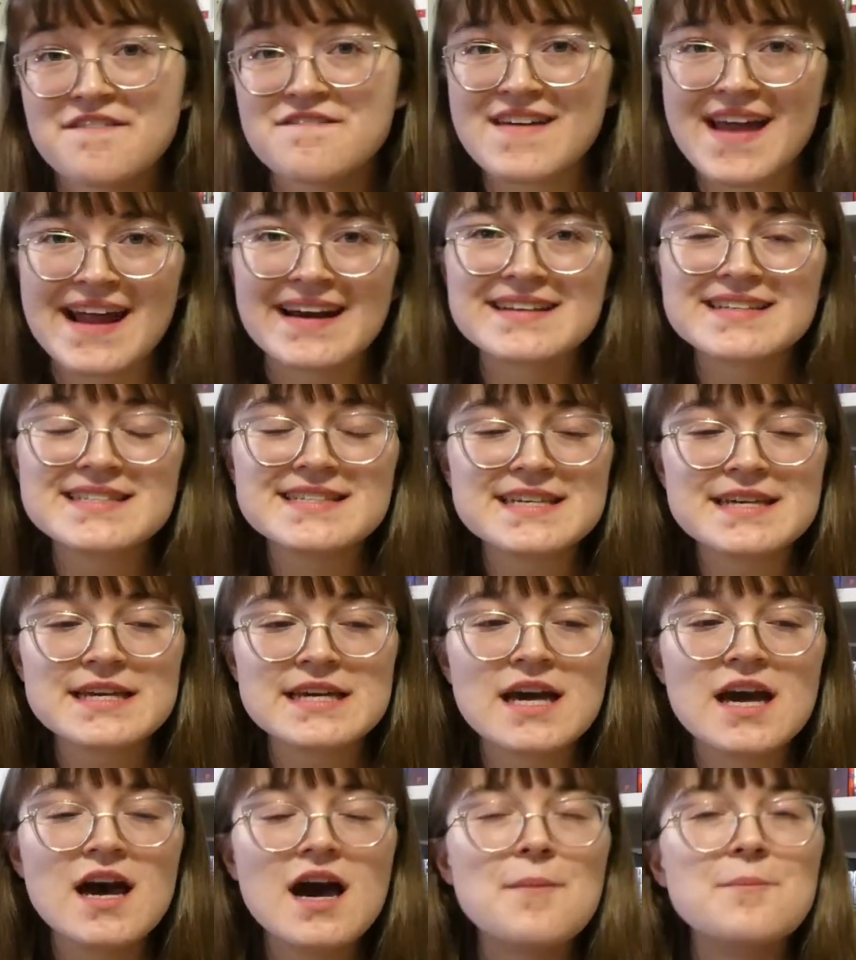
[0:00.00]

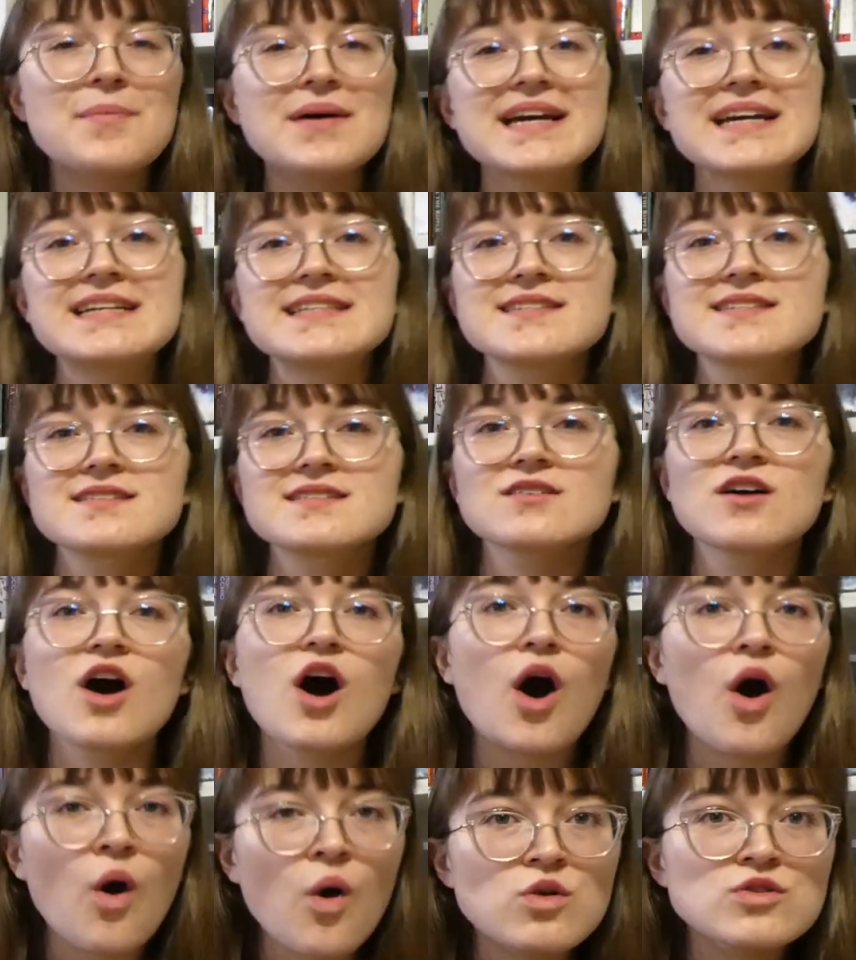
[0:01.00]
fantasy, but it's
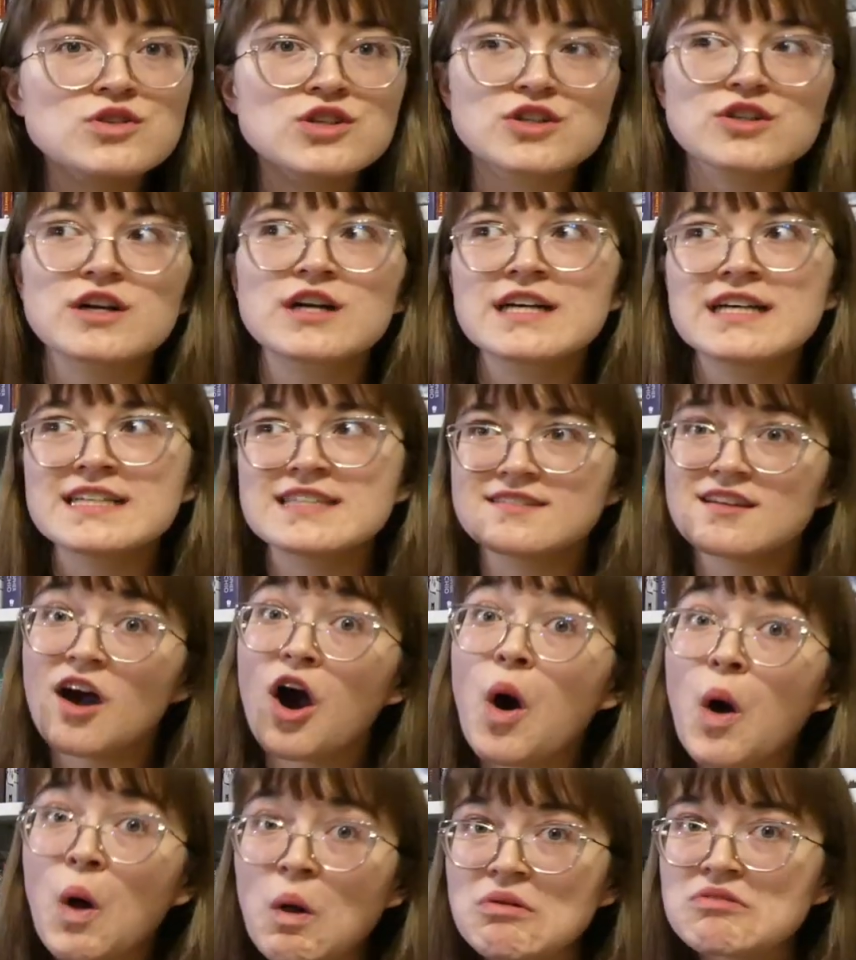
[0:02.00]
older
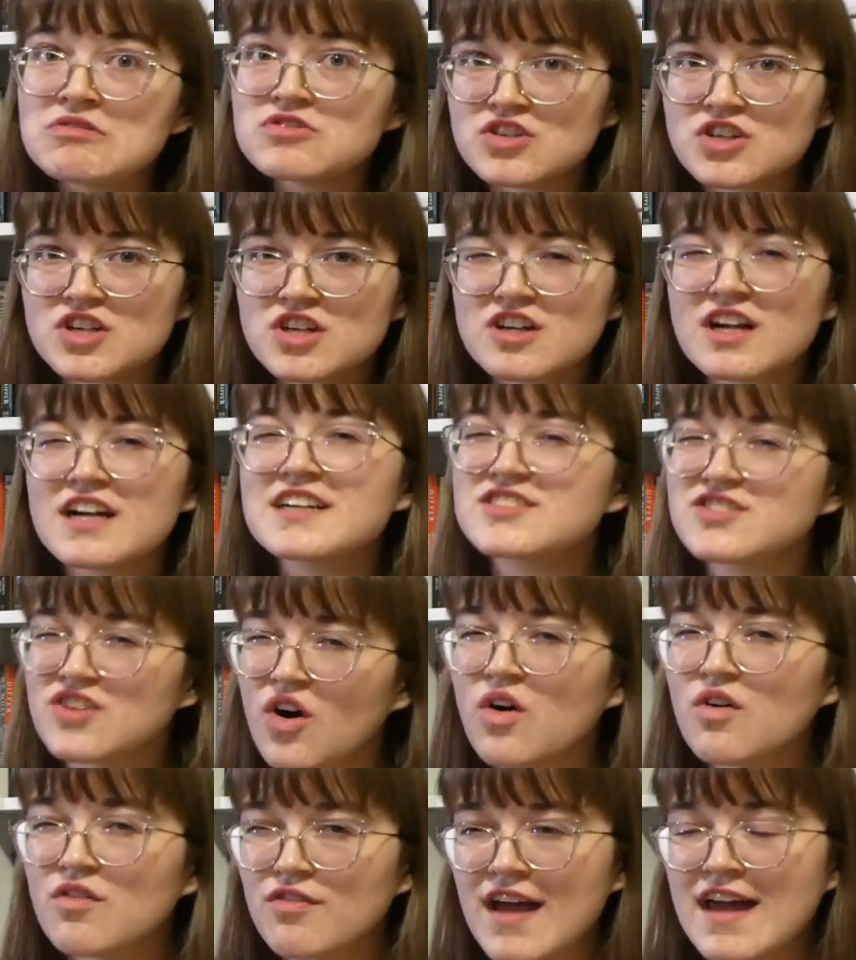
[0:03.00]

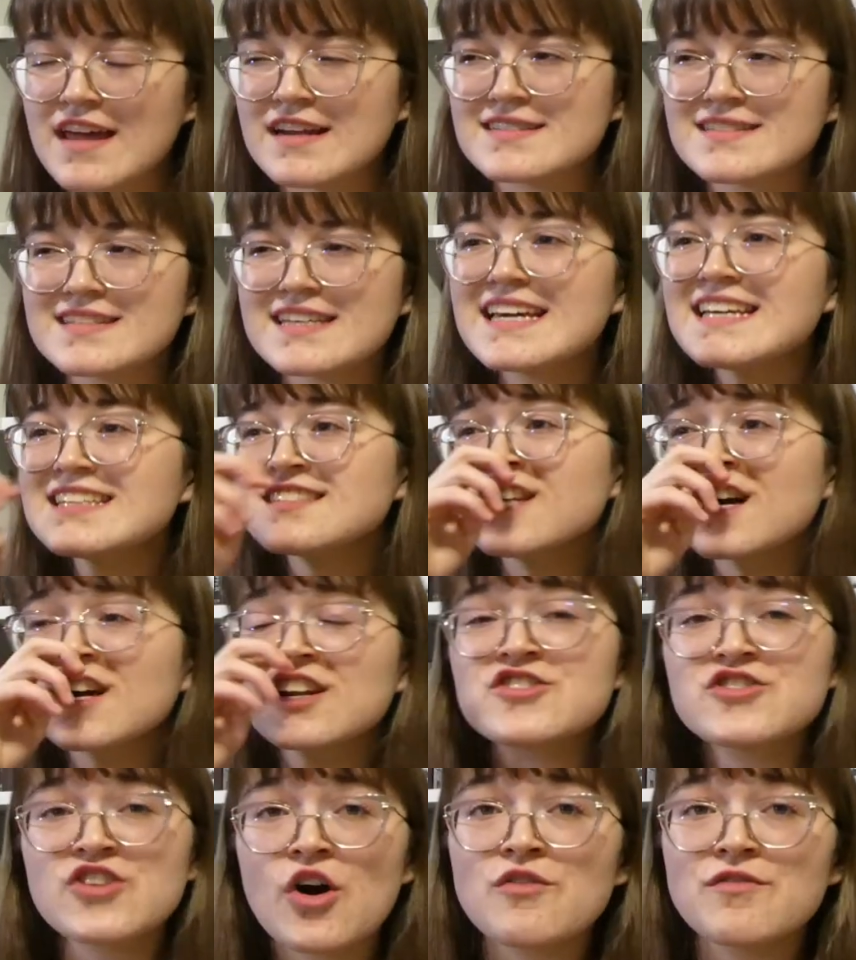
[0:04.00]
adult fantasy. It's
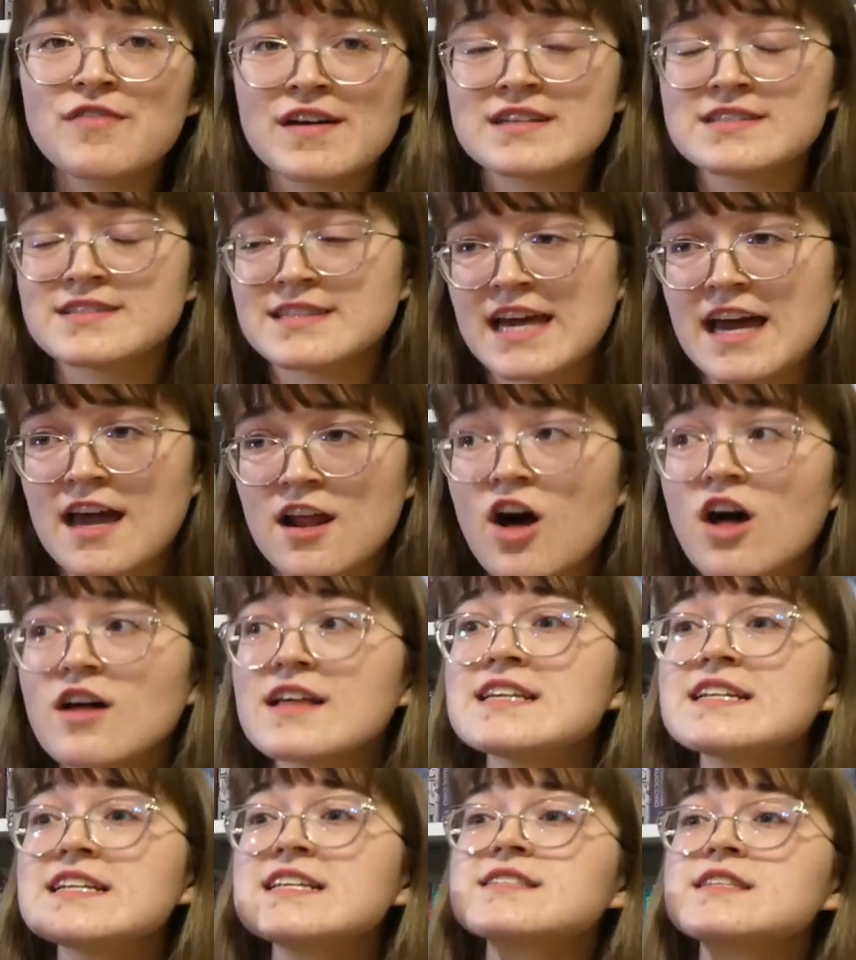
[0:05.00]
not adult fantasy at all.
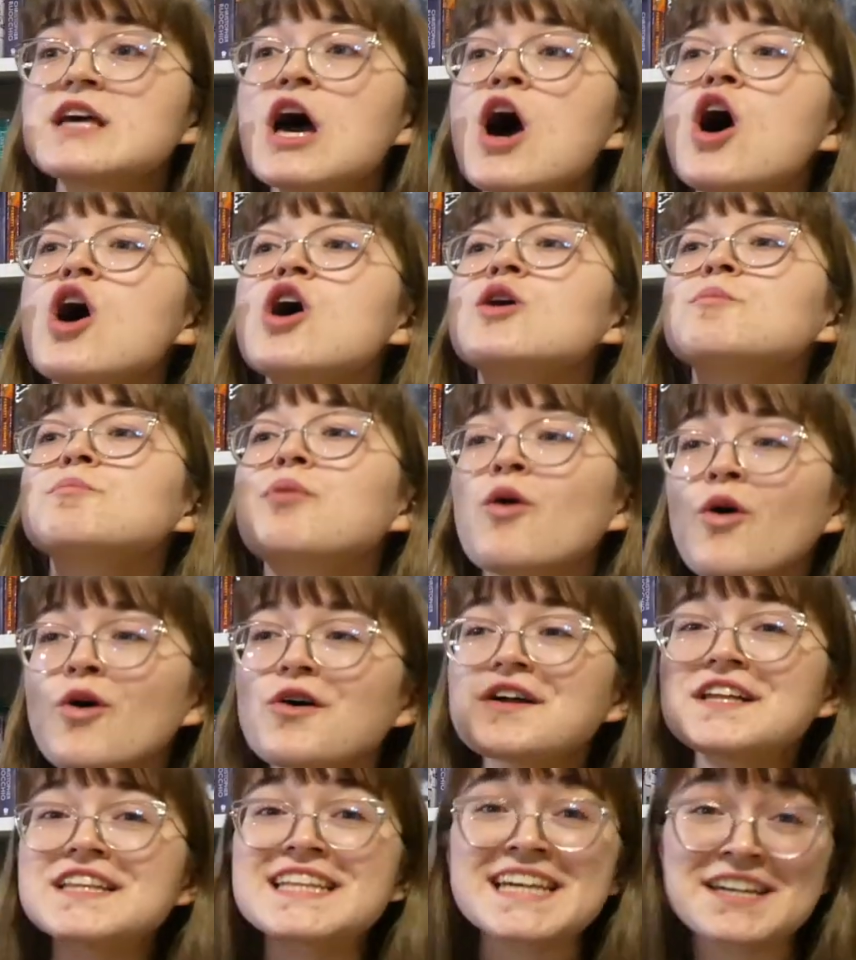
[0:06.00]
It is
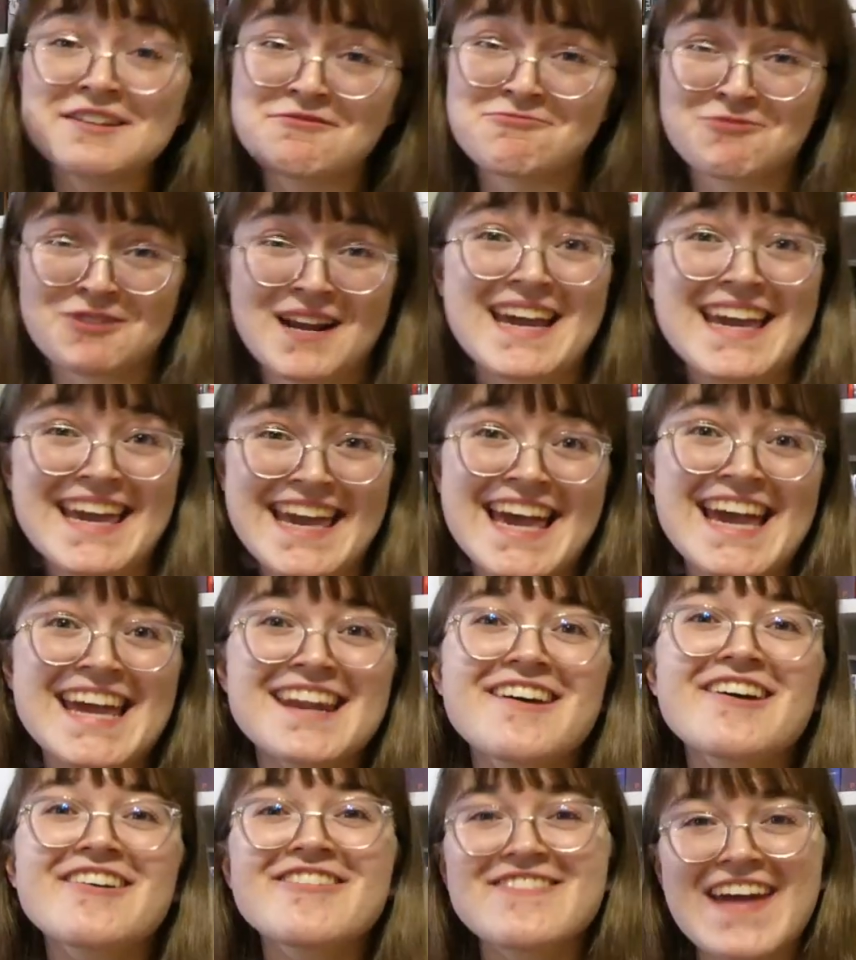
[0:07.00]
poorly
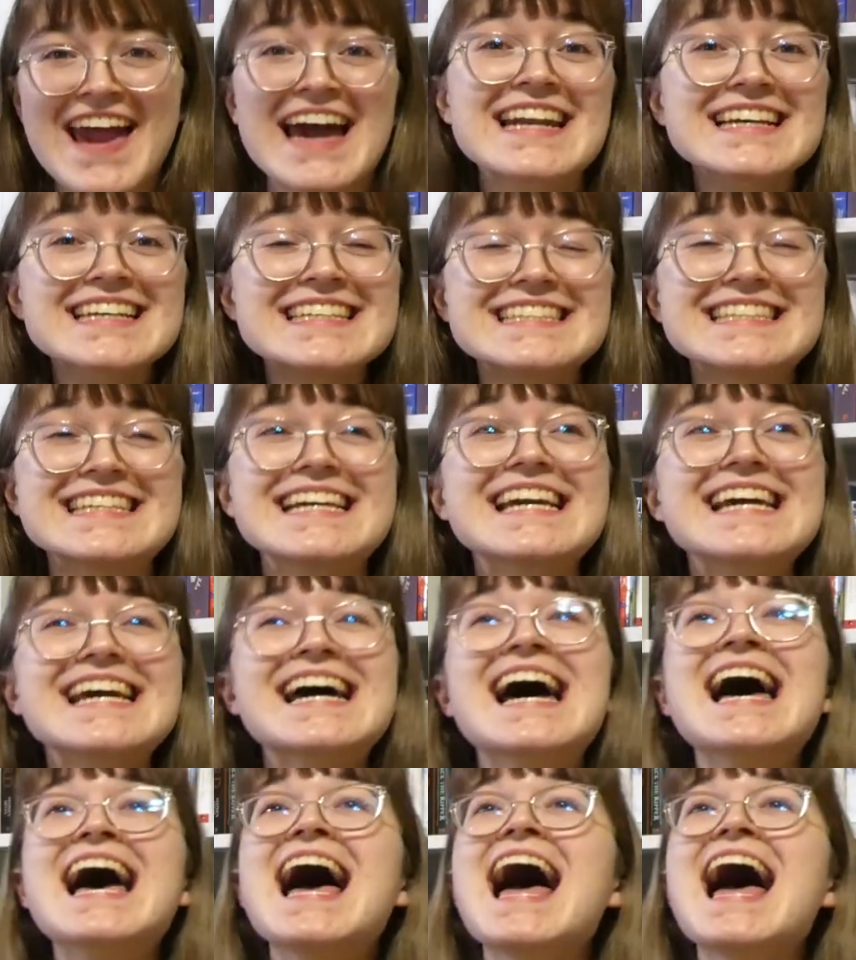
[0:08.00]
written fantasy,